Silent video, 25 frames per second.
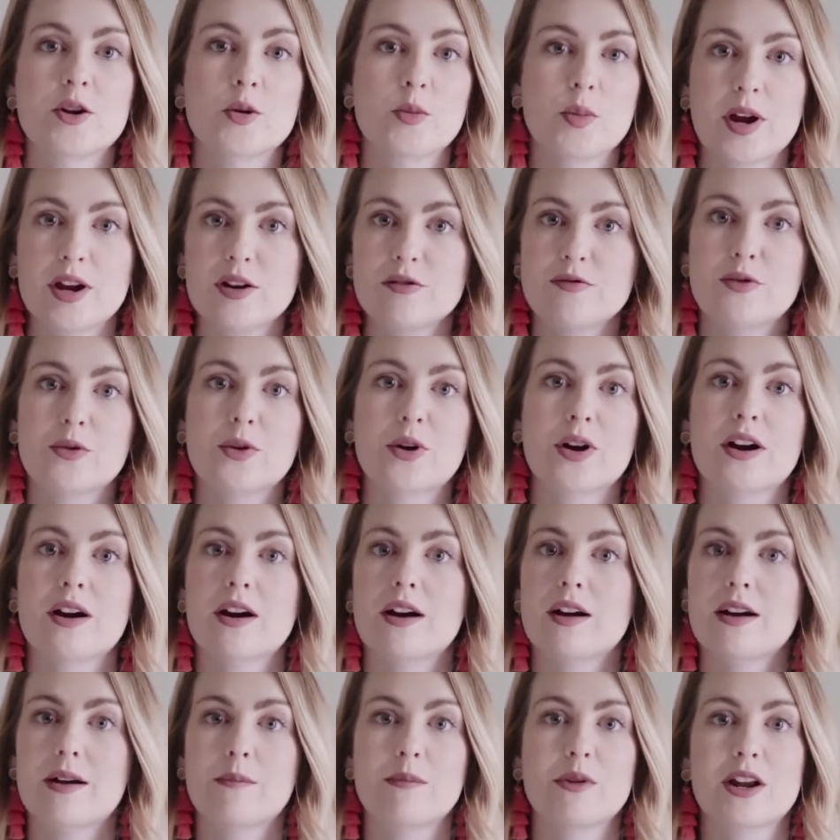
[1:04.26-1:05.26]
or paid
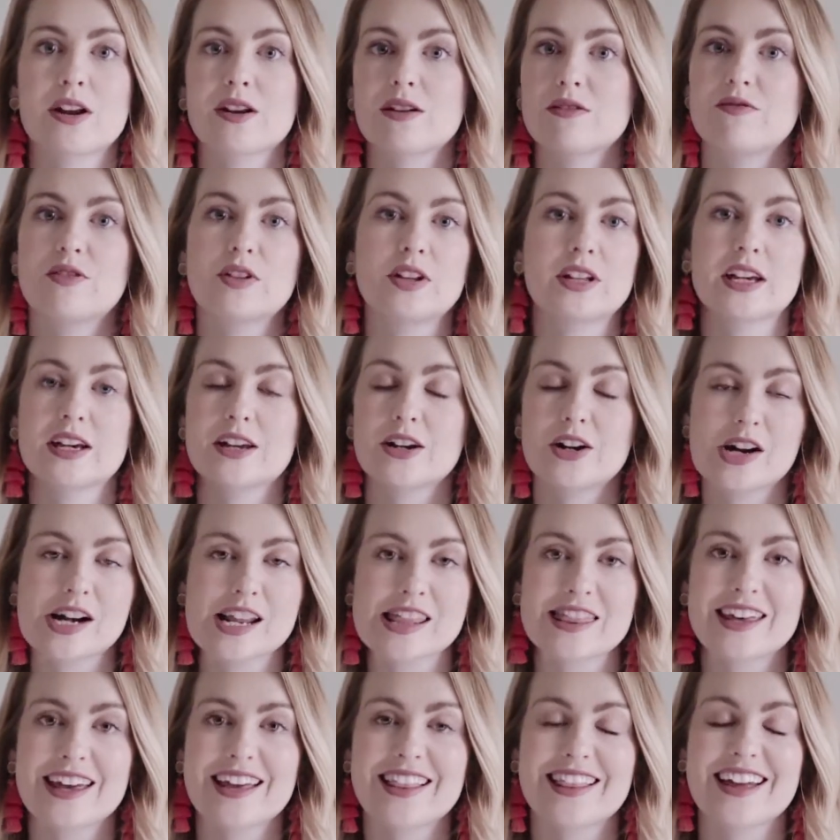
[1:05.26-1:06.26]
for. I'm not an affiliate or
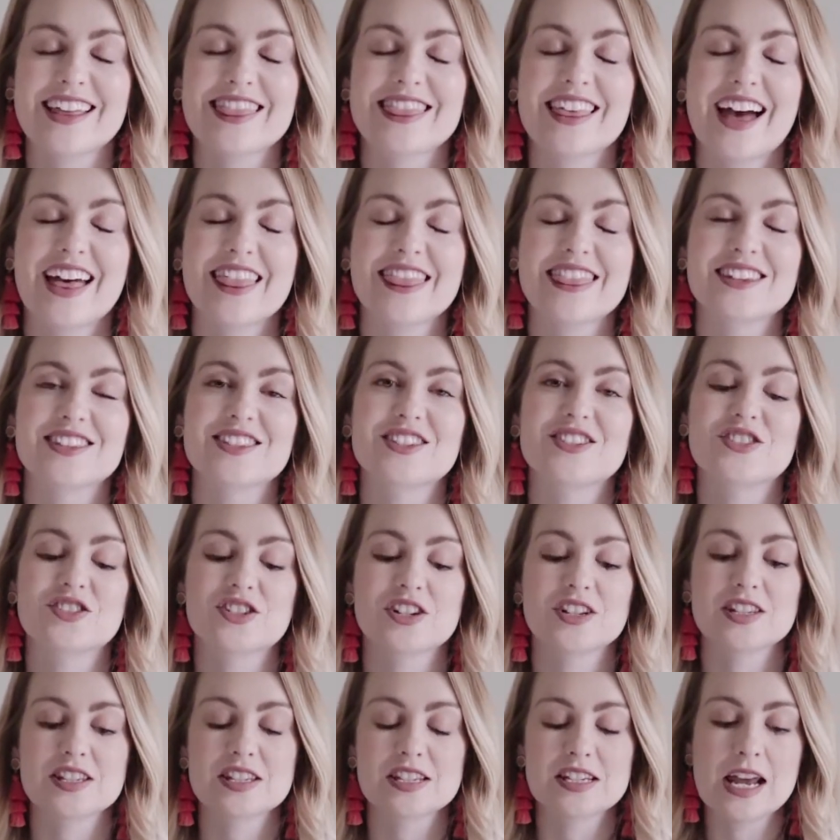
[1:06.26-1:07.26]
anything like that. This is
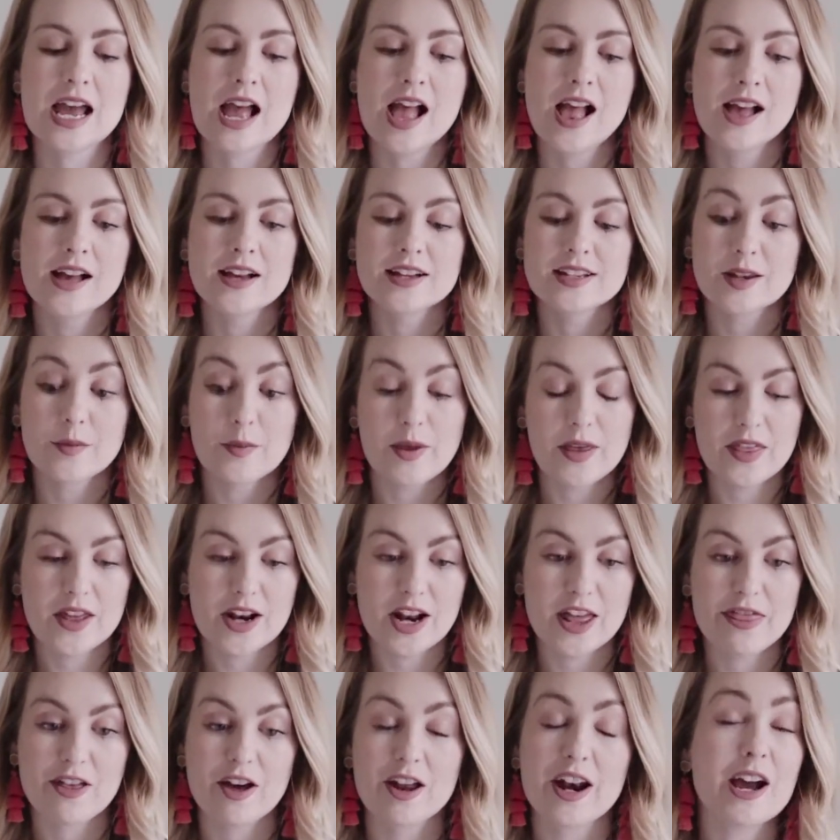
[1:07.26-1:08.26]
just something that I
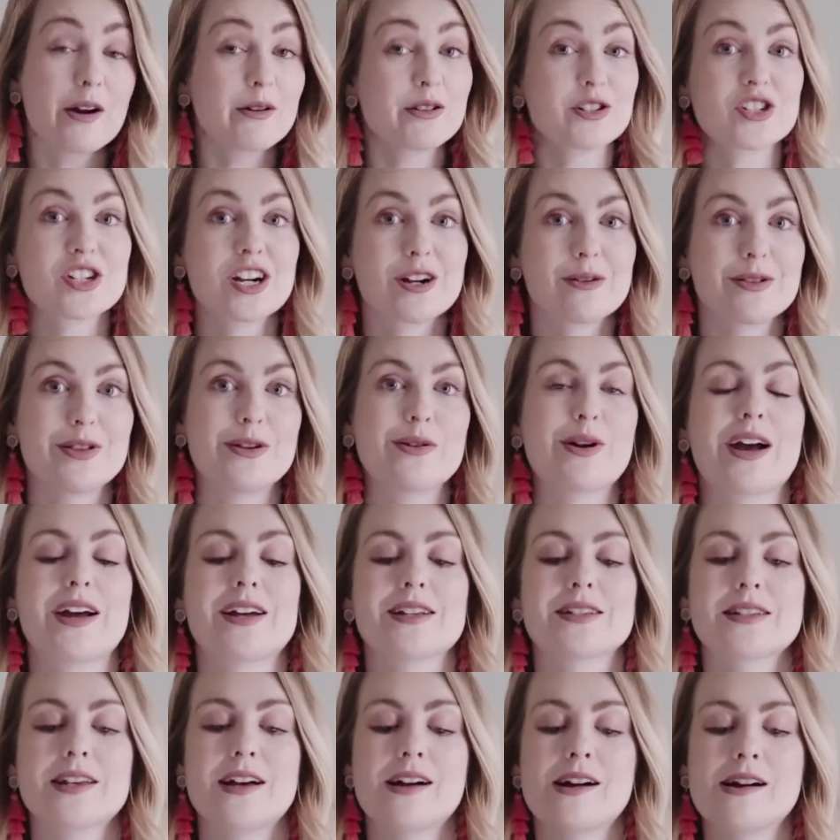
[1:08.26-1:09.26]
thought I would share with you
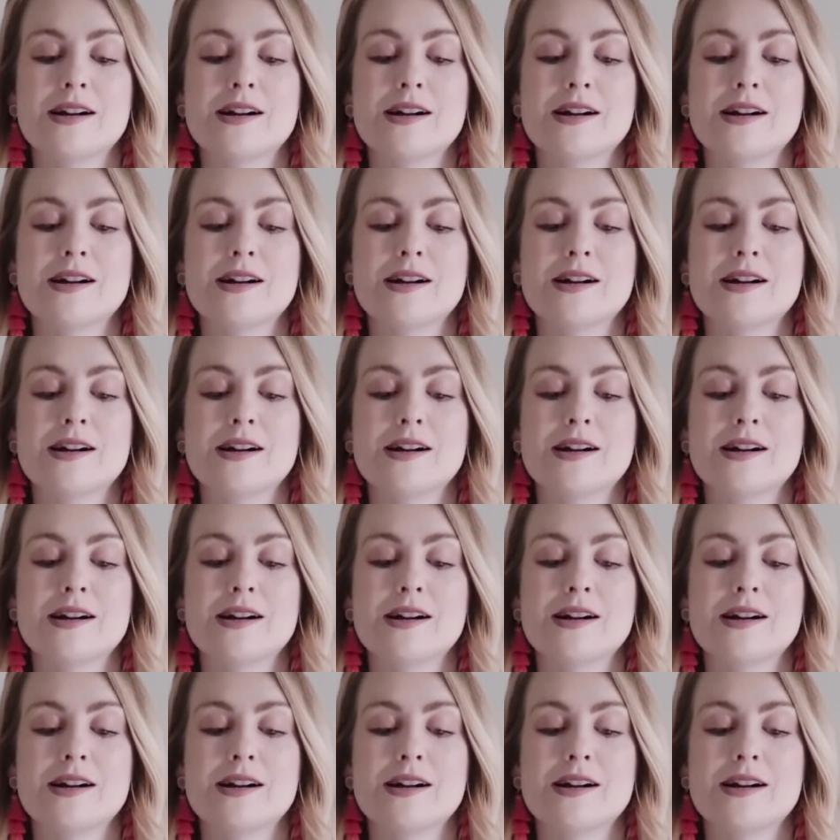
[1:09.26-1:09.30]
guys.